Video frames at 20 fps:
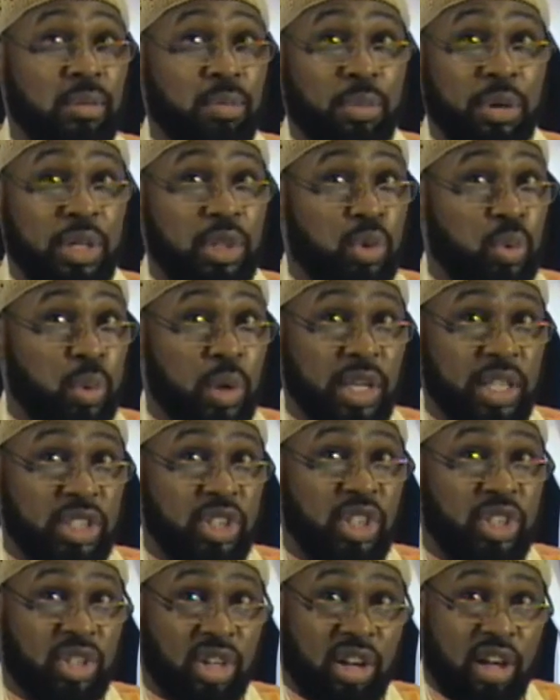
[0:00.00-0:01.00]
but it's really
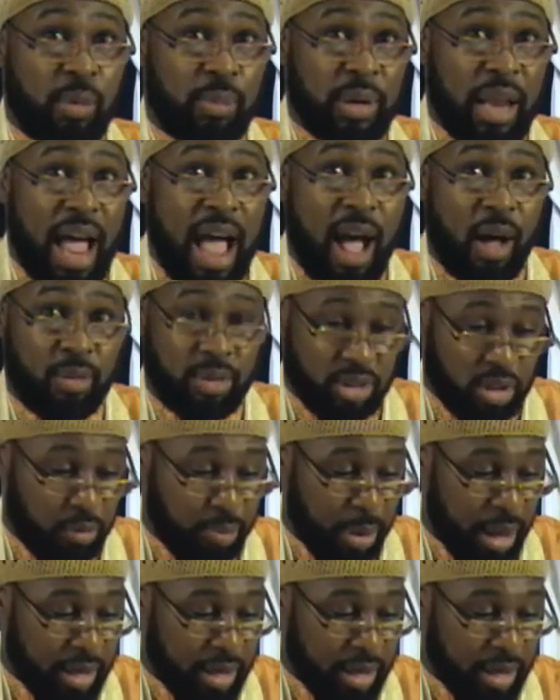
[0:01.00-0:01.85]
just a couple of hours of